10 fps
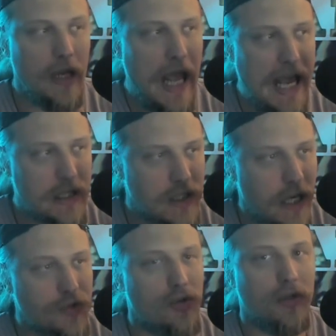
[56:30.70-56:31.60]

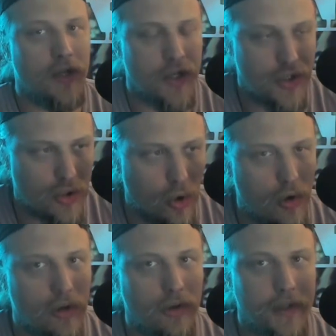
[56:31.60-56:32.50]
ancestral and
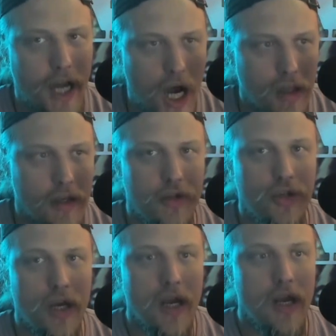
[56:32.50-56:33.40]
historical
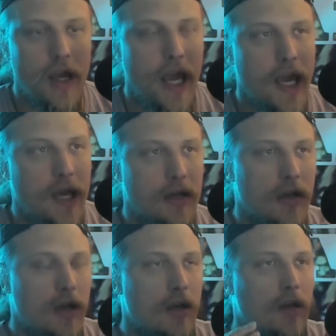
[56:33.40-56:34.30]
knowledge and
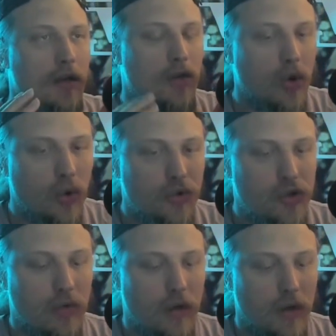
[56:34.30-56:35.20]

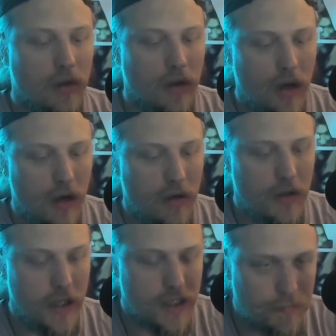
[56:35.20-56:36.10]
cultural
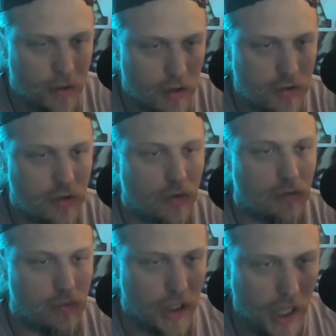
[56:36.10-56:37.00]
and
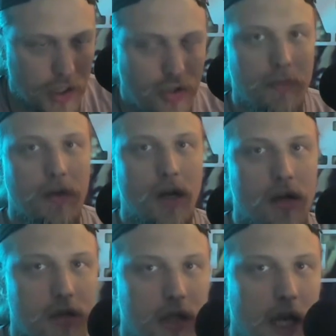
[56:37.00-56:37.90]
spiritual relationship and
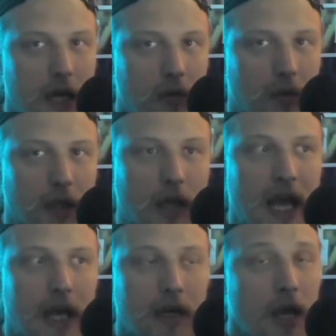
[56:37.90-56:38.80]
understanding with the
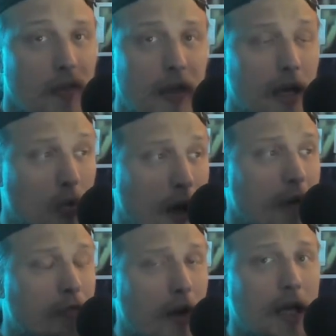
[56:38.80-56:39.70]
land that,
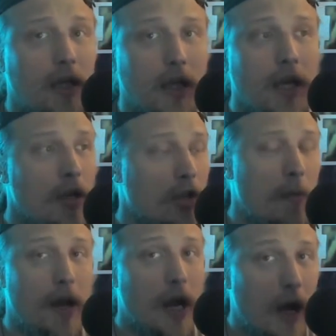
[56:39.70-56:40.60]
quite frankly, no
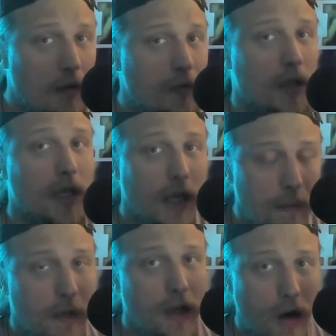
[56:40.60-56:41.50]
matter how fucking
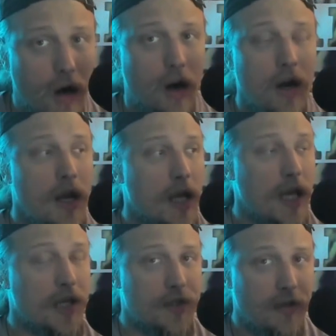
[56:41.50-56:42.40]
hippie you are,
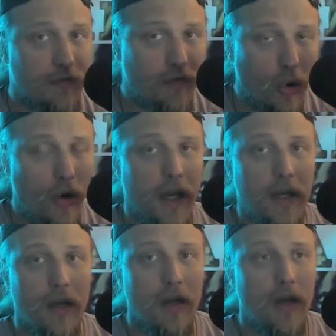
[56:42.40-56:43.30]
is
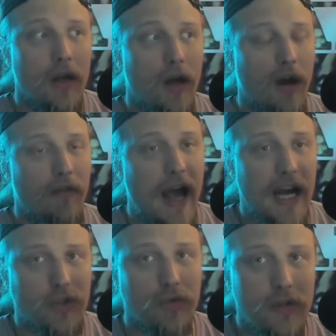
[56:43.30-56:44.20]
devoid of
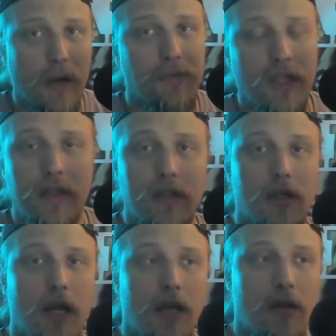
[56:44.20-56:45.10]
actual substance
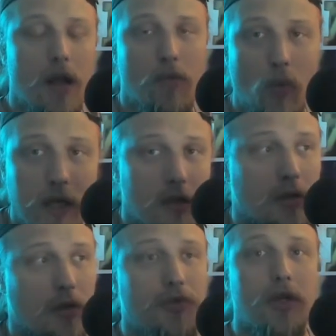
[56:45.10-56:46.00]
in Western
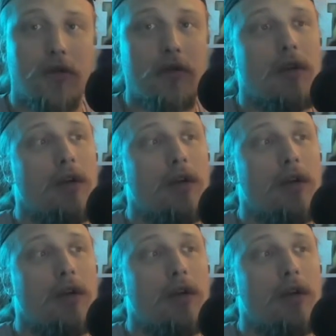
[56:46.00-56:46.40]
cultures.